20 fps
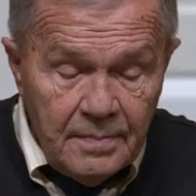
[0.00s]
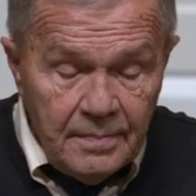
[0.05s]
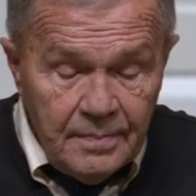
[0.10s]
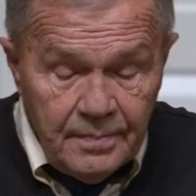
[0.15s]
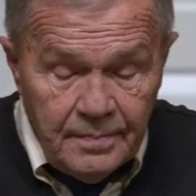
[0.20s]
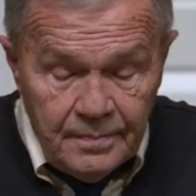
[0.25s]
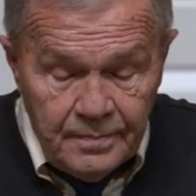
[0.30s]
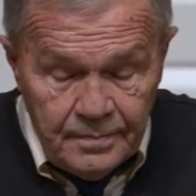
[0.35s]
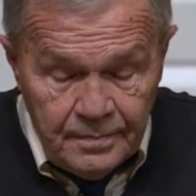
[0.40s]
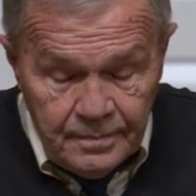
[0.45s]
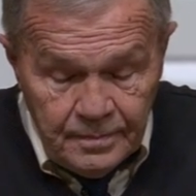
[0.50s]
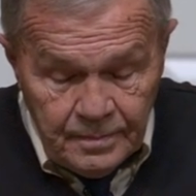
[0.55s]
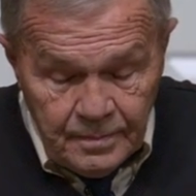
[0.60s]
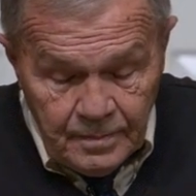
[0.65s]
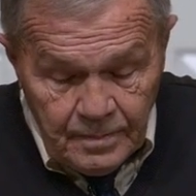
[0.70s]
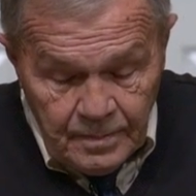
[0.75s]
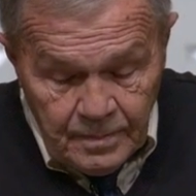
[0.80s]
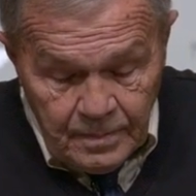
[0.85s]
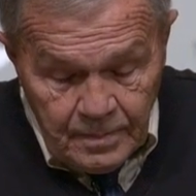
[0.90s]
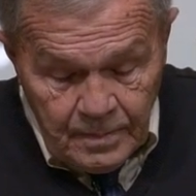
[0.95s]

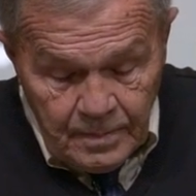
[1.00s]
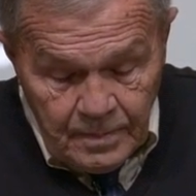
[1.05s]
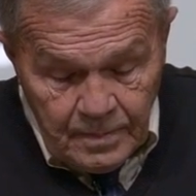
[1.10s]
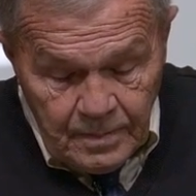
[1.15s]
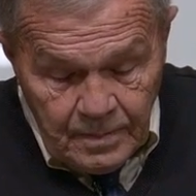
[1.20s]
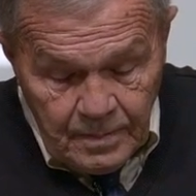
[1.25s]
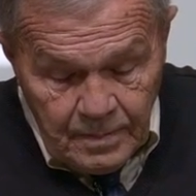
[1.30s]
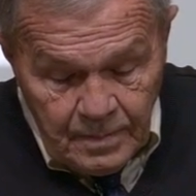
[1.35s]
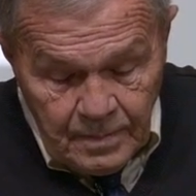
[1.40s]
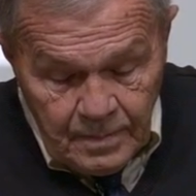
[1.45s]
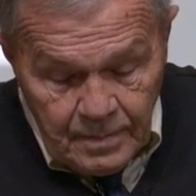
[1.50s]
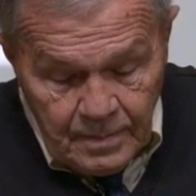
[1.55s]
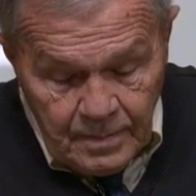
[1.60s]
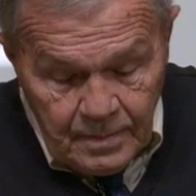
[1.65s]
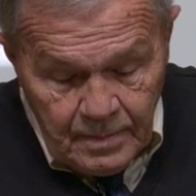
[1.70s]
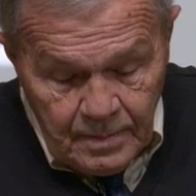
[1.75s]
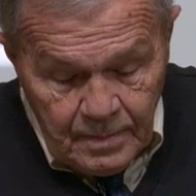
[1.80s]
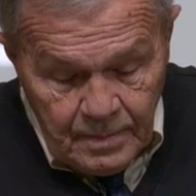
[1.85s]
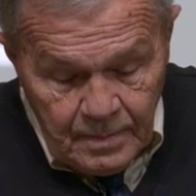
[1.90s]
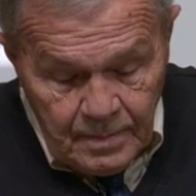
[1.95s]

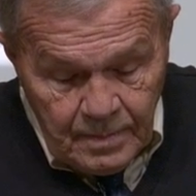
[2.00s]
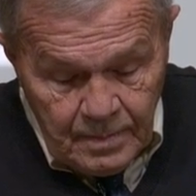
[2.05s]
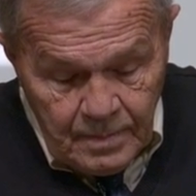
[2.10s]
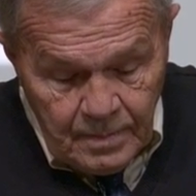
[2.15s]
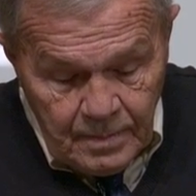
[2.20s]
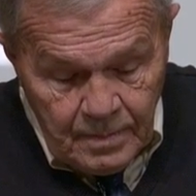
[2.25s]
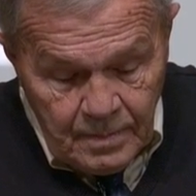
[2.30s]
Nobody speaks.